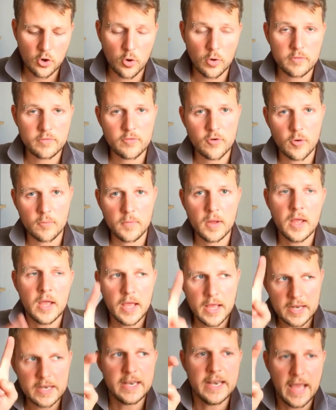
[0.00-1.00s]
going from
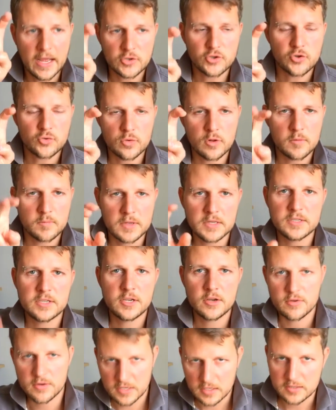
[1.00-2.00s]
natural
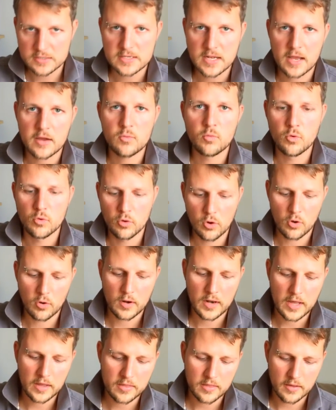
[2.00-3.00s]
materials like wool
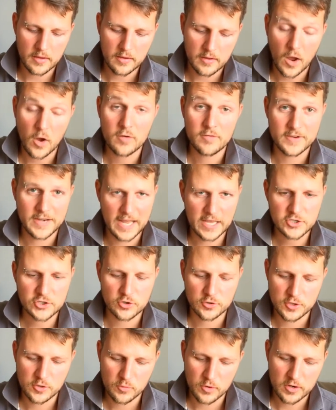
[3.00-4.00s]
or leather, however
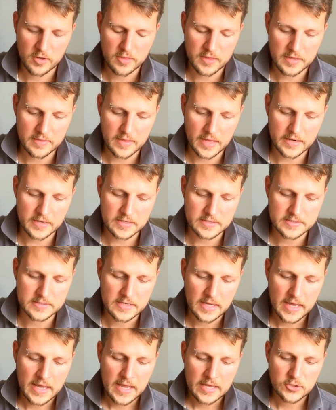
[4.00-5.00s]
natural you want to think that
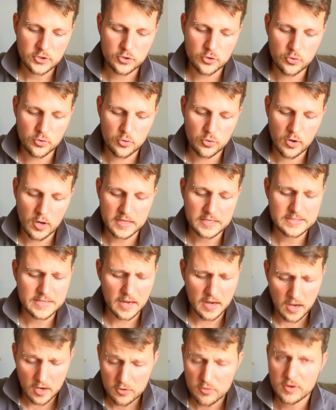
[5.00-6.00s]
is, to things
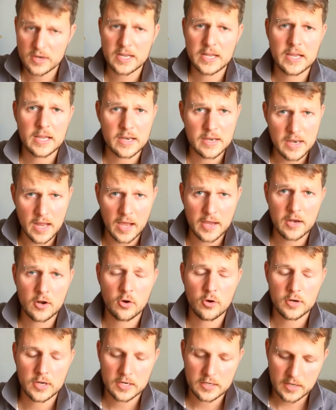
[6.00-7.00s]
like acrylic and
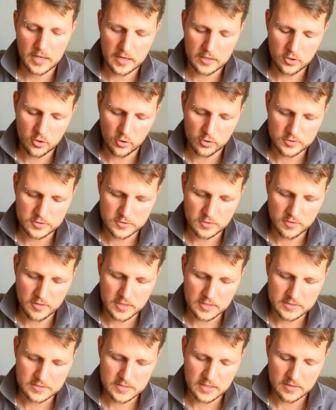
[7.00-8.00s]
nylon and cotton, so
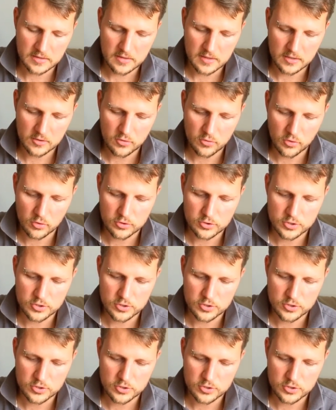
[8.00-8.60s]
things that grow on